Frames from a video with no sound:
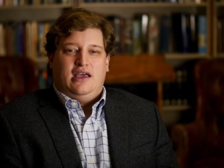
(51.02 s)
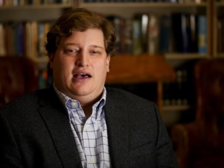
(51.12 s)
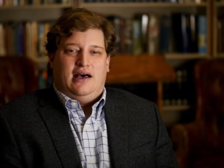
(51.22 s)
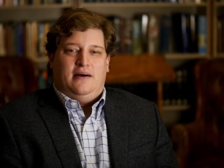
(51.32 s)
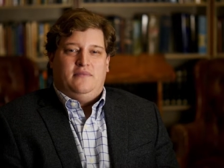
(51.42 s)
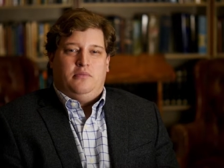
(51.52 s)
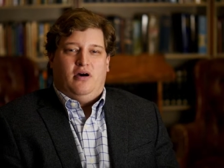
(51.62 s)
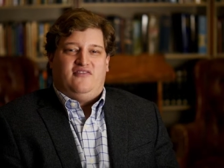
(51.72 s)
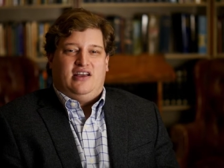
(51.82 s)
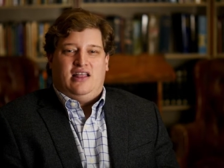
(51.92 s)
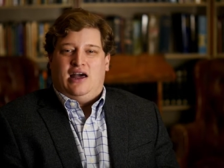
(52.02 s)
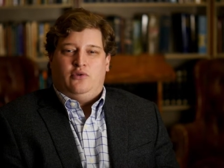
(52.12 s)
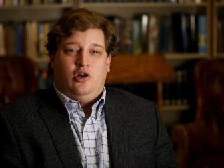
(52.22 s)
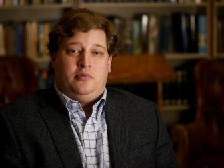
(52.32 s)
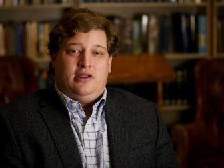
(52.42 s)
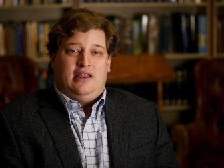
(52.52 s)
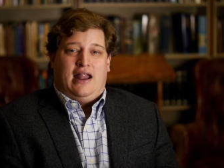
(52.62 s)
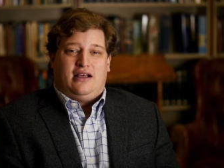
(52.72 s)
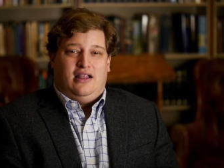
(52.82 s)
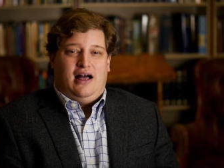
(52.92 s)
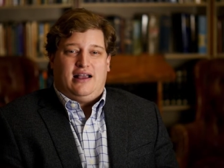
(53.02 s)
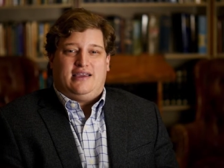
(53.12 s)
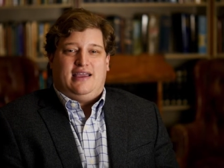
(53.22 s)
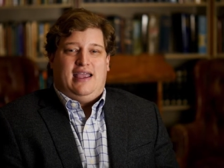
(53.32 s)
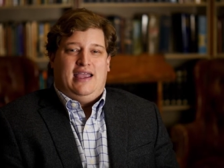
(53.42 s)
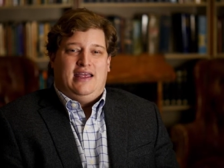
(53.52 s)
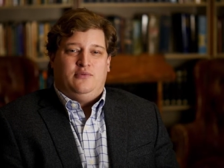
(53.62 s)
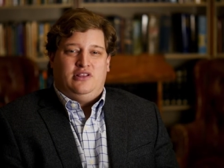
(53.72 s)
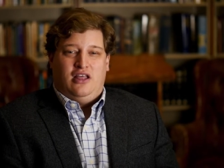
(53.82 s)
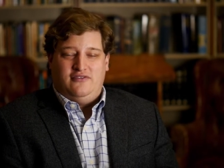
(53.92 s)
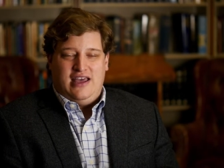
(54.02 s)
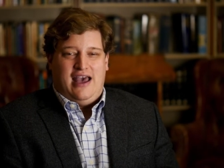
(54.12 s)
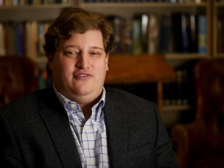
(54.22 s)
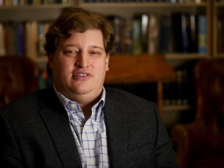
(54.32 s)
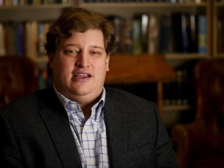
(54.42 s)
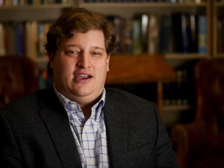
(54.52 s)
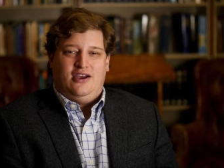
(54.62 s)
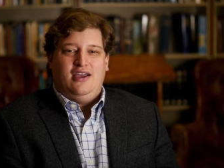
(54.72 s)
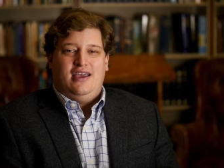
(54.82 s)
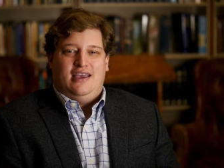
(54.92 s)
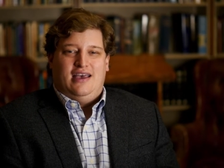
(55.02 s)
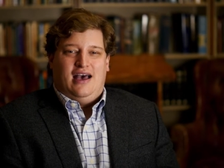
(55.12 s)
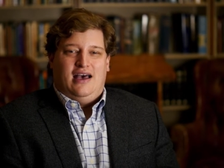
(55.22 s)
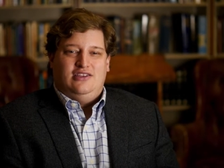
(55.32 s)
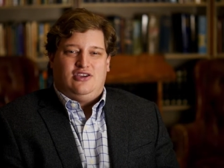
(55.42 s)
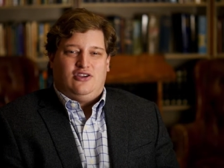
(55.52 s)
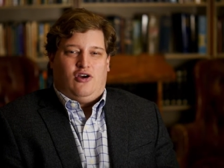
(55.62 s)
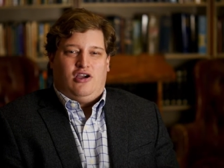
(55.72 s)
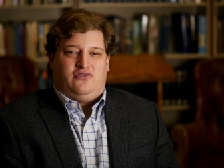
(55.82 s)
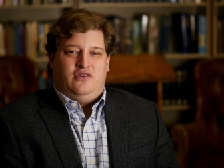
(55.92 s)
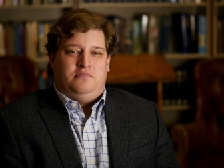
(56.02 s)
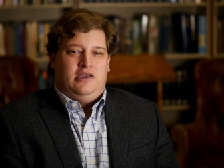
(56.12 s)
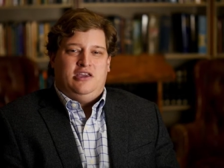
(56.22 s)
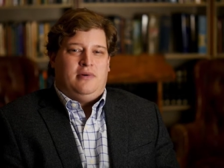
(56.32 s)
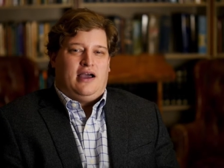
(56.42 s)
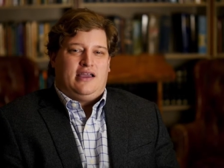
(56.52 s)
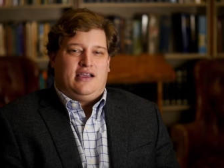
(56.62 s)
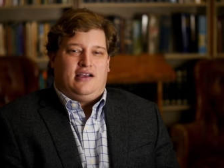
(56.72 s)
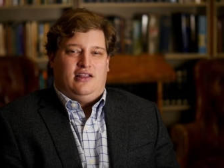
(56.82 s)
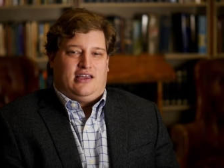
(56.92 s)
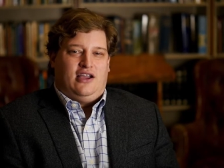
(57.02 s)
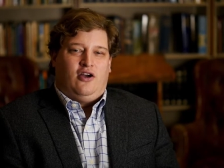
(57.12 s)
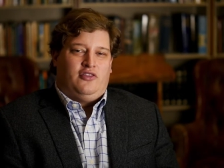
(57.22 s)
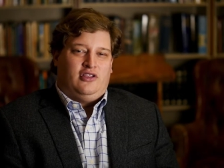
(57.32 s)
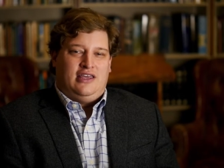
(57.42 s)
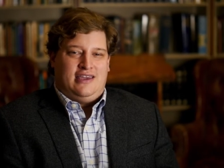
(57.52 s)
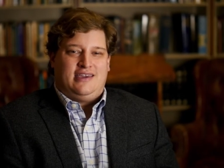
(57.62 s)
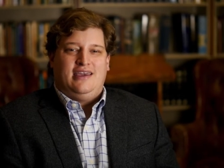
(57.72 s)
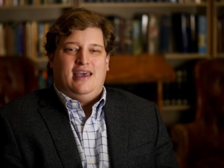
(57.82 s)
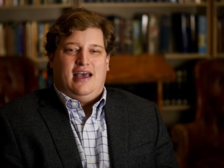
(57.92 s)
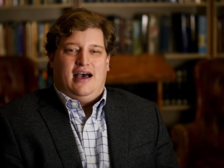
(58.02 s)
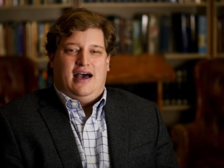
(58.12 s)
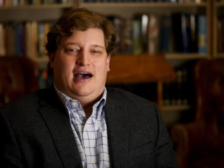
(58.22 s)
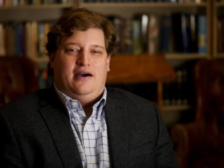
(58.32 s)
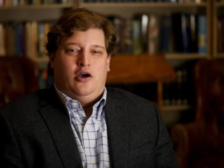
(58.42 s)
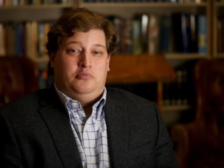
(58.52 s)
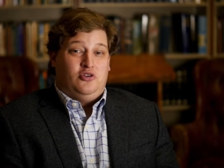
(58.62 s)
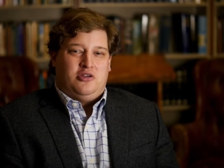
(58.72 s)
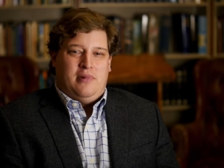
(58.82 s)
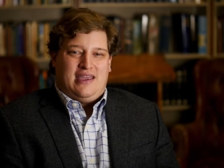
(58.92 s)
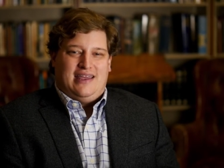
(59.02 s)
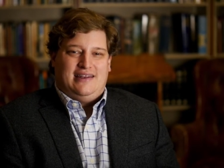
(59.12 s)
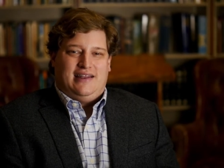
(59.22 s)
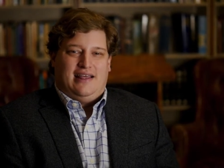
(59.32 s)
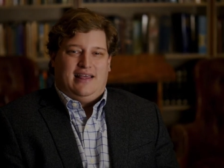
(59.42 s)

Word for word: Um, the buffet line will open at nine o'clock, and we'd love to have you there. Uh, you can RSVP by clicking on the link. Uh, hope you can make it.